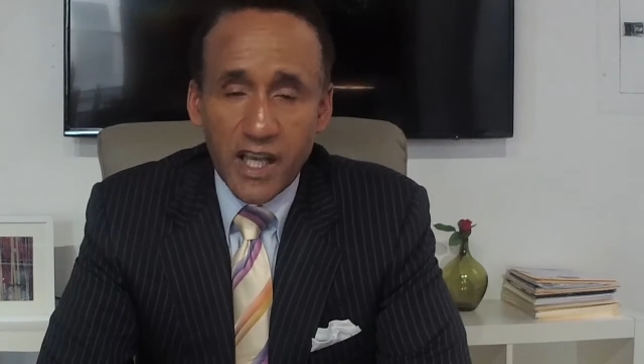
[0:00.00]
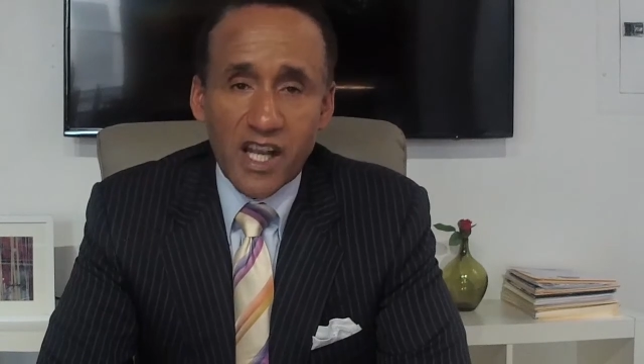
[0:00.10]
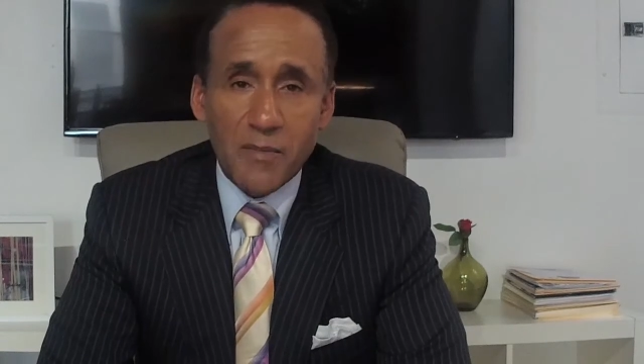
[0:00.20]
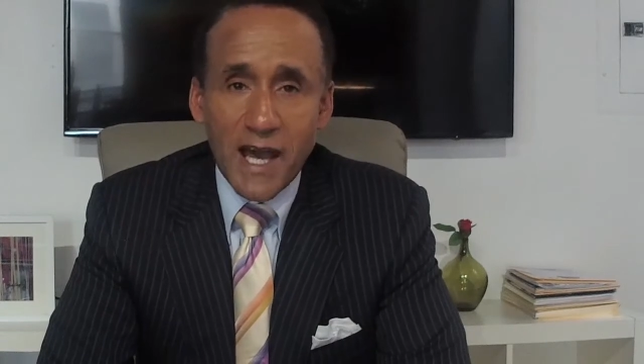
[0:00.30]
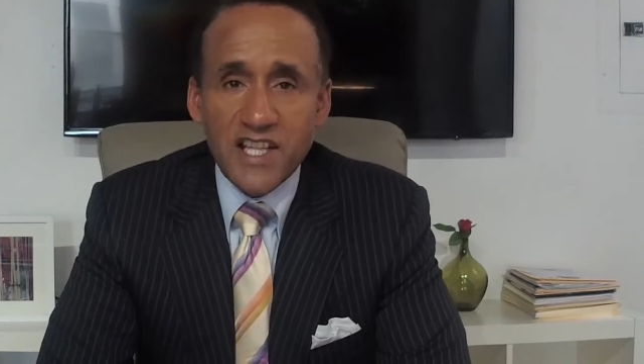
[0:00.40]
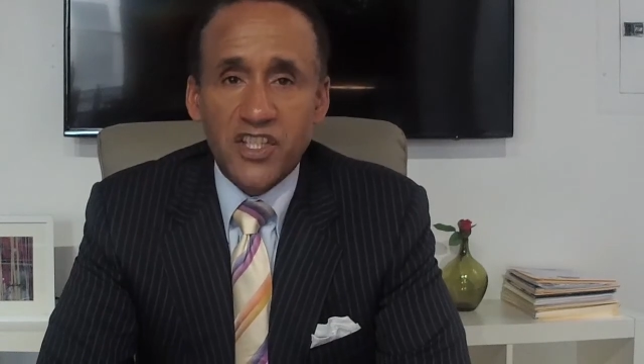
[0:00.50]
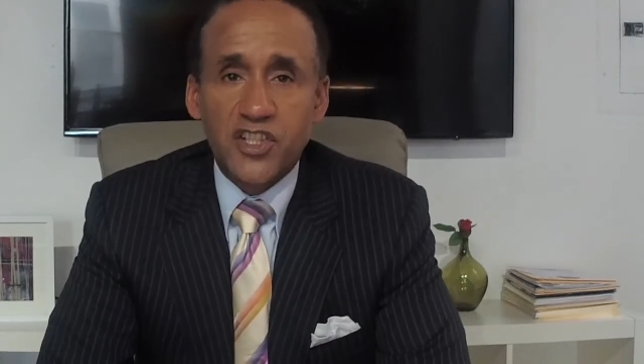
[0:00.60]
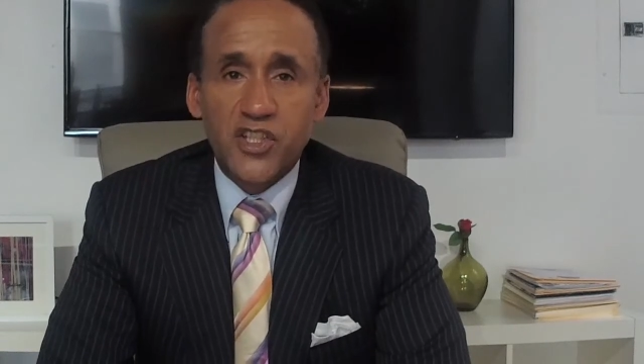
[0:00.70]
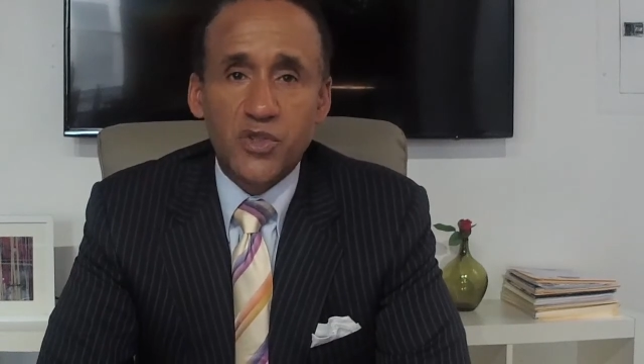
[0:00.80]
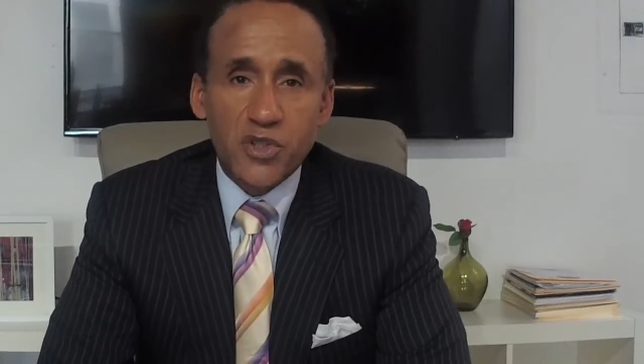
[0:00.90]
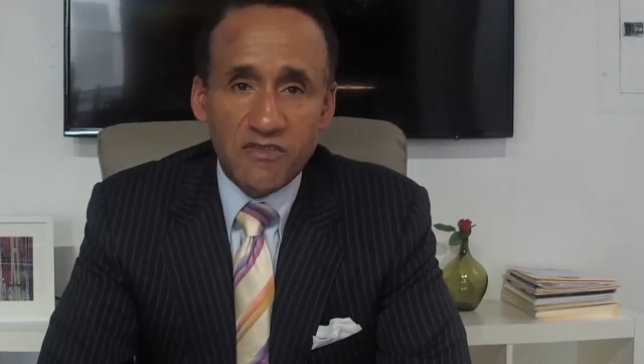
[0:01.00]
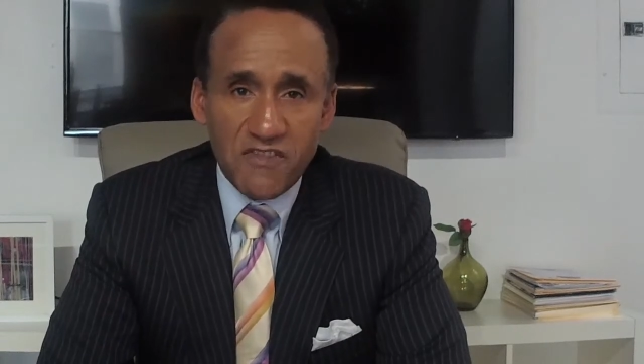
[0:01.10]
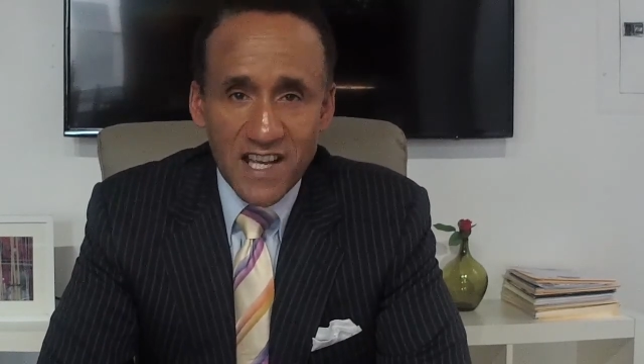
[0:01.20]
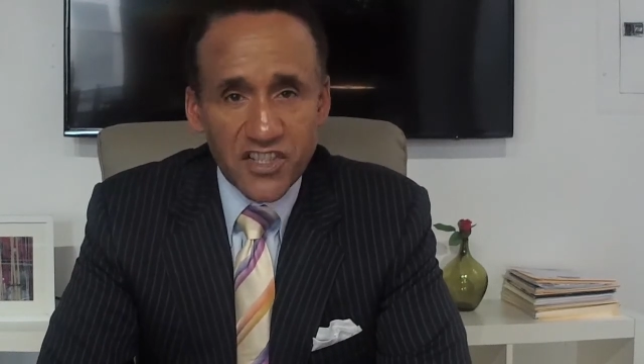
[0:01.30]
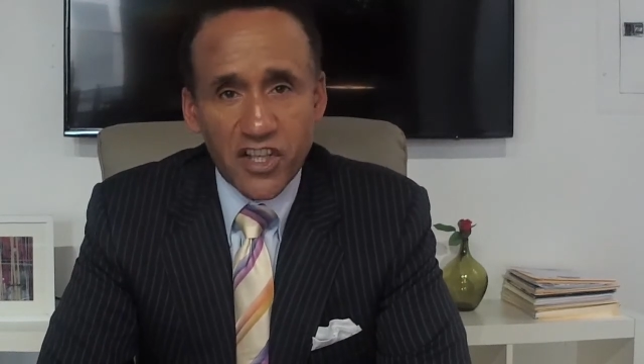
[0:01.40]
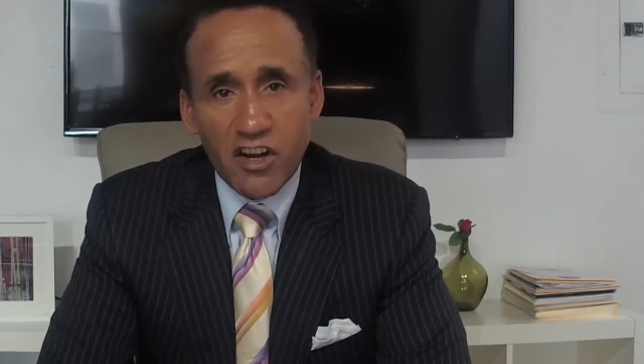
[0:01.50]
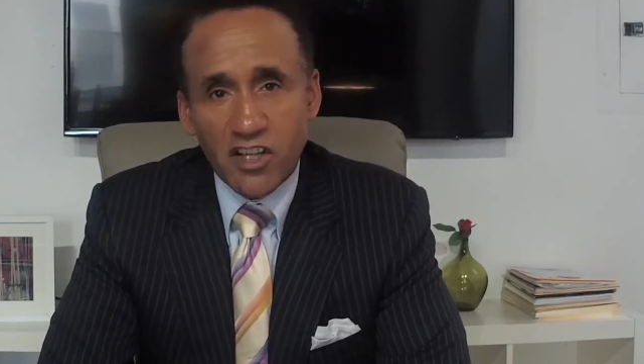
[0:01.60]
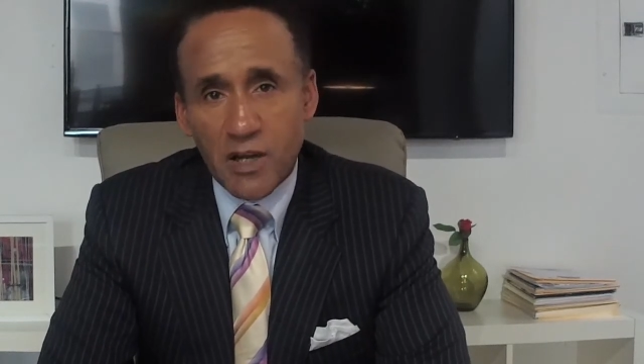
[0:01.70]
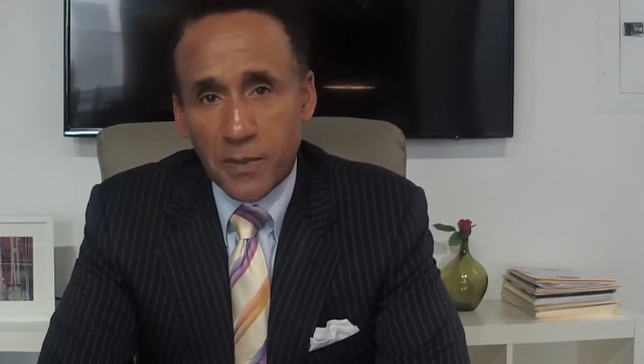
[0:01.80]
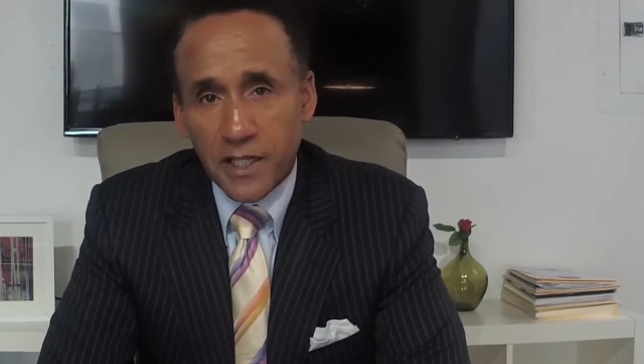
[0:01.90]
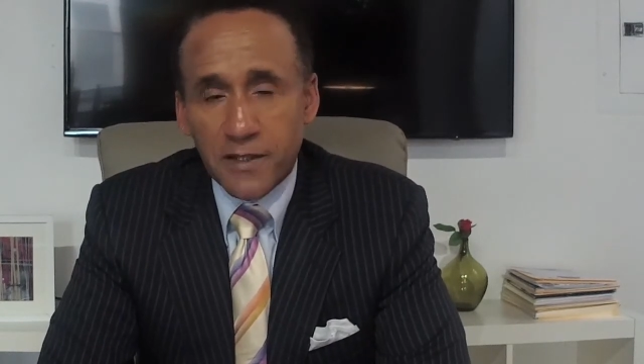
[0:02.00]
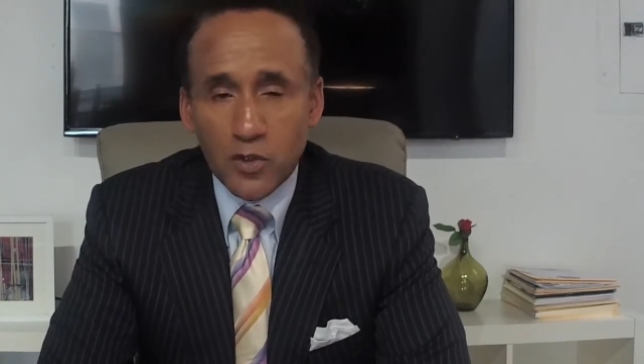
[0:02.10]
and I'm asking you to invest in our company.